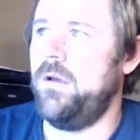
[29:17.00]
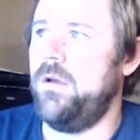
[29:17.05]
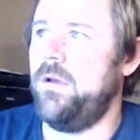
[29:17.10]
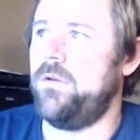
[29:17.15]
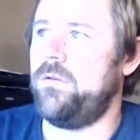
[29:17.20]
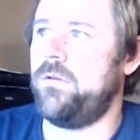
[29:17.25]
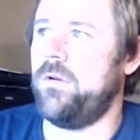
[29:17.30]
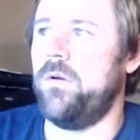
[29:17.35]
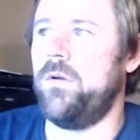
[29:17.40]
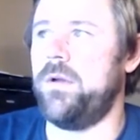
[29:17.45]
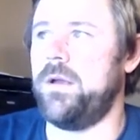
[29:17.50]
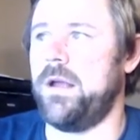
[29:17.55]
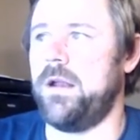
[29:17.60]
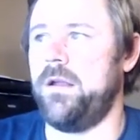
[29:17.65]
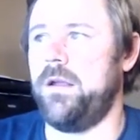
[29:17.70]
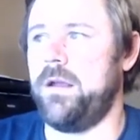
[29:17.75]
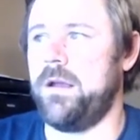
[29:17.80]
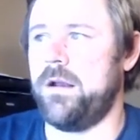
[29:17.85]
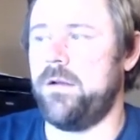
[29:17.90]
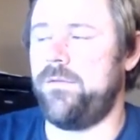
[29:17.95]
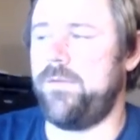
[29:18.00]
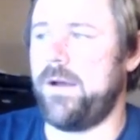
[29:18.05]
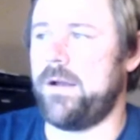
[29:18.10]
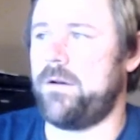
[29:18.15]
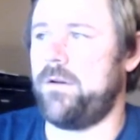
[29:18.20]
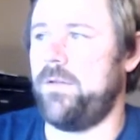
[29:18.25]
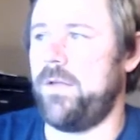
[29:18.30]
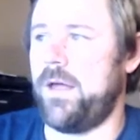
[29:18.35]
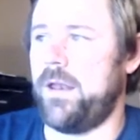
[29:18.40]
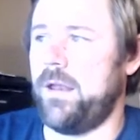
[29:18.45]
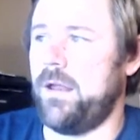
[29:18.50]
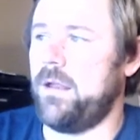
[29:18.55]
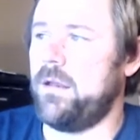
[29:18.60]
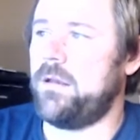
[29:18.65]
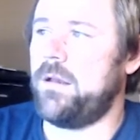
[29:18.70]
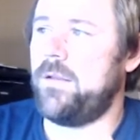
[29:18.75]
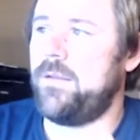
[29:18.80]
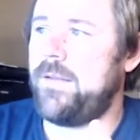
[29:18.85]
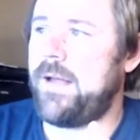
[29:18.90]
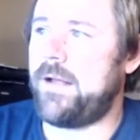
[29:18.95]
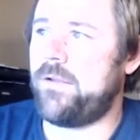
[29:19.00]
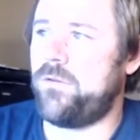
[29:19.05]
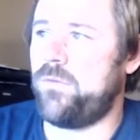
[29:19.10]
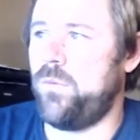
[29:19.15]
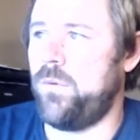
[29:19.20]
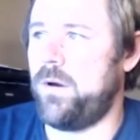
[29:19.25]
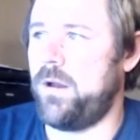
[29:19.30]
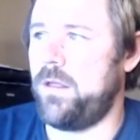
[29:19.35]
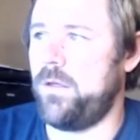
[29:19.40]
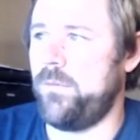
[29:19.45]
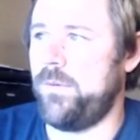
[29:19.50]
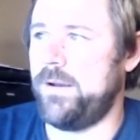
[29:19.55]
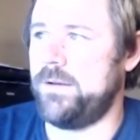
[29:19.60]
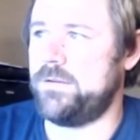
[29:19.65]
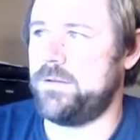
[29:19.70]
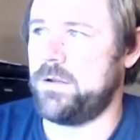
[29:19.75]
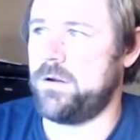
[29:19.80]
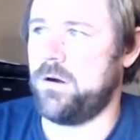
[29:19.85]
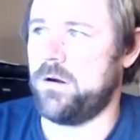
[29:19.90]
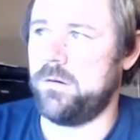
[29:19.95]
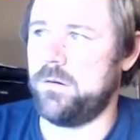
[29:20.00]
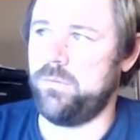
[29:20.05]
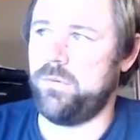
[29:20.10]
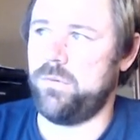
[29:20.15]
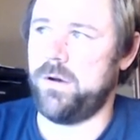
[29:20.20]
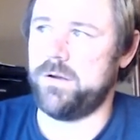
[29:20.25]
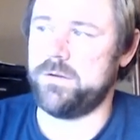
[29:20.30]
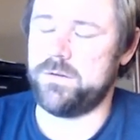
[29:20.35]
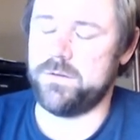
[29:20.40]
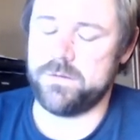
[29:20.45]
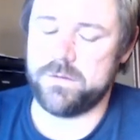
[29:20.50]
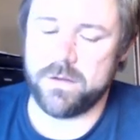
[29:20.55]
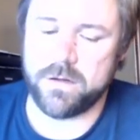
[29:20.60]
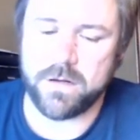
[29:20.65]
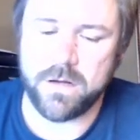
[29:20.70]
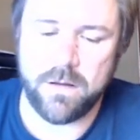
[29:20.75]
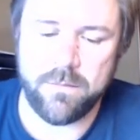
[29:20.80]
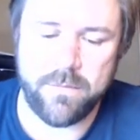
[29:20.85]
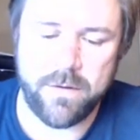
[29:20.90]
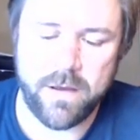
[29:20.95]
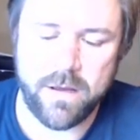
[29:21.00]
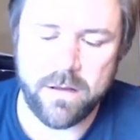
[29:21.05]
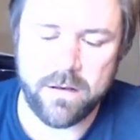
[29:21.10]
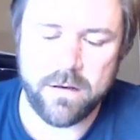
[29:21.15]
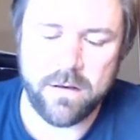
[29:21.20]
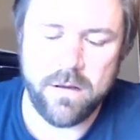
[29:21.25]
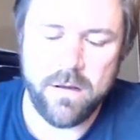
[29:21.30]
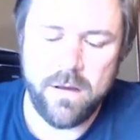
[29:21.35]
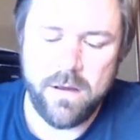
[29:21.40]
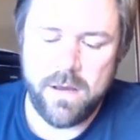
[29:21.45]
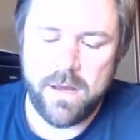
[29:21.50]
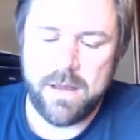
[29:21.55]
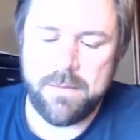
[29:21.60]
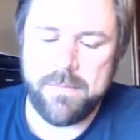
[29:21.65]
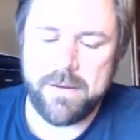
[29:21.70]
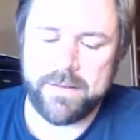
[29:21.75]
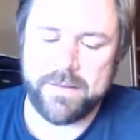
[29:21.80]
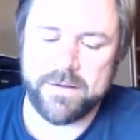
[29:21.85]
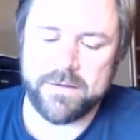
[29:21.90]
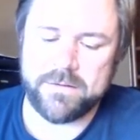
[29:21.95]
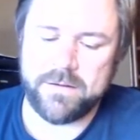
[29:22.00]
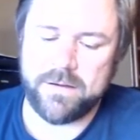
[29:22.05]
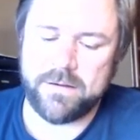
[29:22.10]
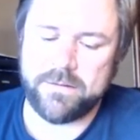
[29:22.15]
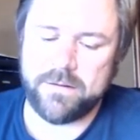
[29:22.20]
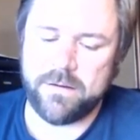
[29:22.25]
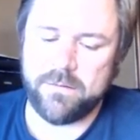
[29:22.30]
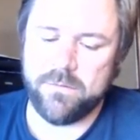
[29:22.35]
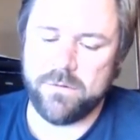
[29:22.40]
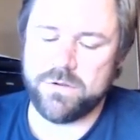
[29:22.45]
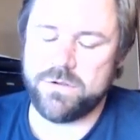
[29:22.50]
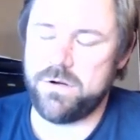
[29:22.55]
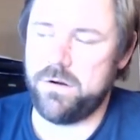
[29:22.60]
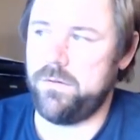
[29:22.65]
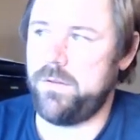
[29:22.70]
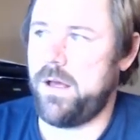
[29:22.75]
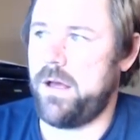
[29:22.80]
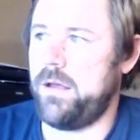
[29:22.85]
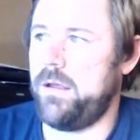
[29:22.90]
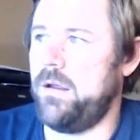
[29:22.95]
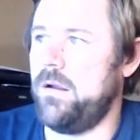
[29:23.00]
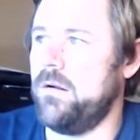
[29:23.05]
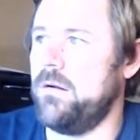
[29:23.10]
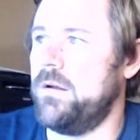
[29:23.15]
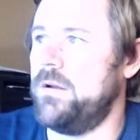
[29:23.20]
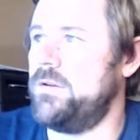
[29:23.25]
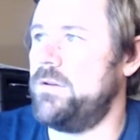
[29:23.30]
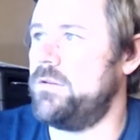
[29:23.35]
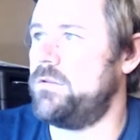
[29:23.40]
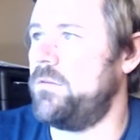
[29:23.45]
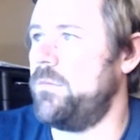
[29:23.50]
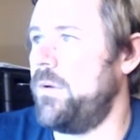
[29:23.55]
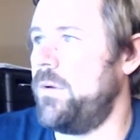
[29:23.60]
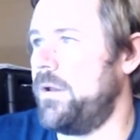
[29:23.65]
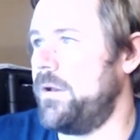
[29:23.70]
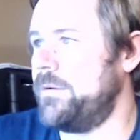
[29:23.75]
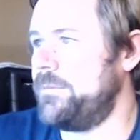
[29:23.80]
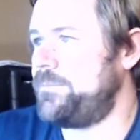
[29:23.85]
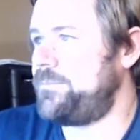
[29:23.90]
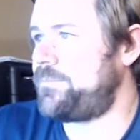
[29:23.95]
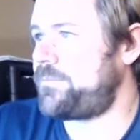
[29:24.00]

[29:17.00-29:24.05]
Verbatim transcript: So you got to you got to factor that in, and that's one of the ways that Garden Plus is going to come in and make this easy. We'll show that here in just a minute.